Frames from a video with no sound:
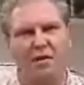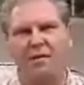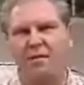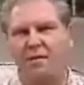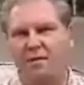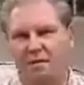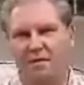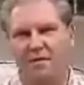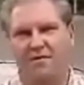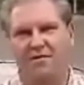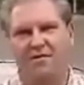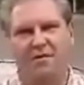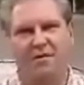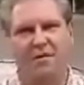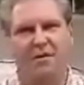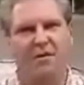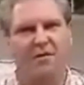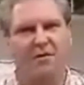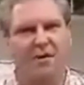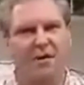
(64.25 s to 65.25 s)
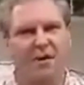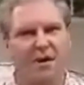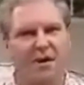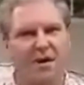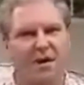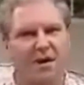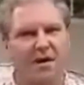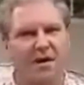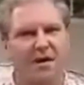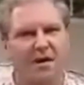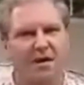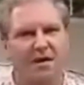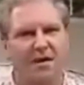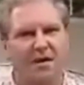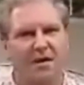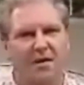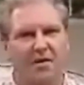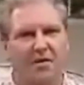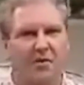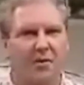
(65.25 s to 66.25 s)
winds associated with a hurricane,
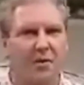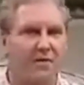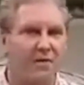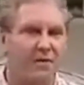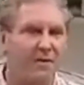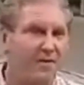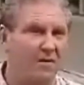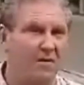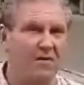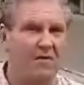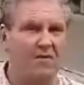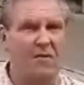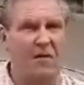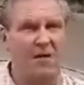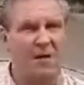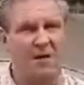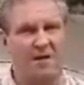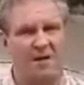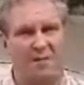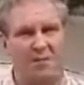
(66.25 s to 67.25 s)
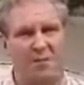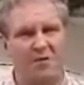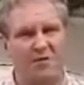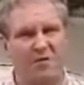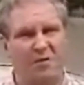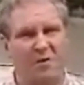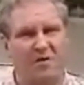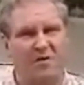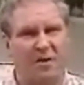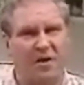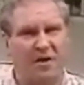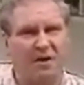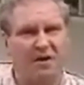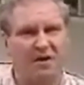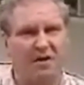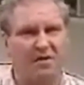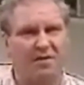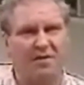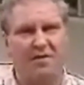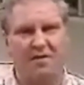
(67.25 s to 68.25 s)
or even an earthquake and the movement of a
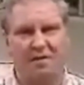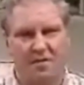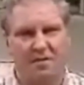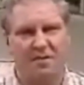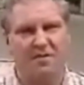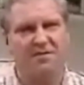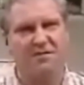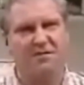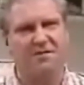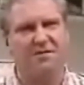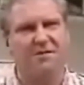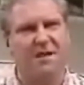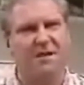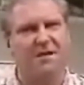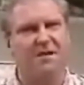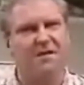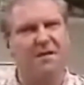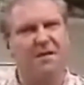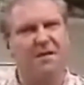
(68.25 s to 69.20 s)
house, they'll still stay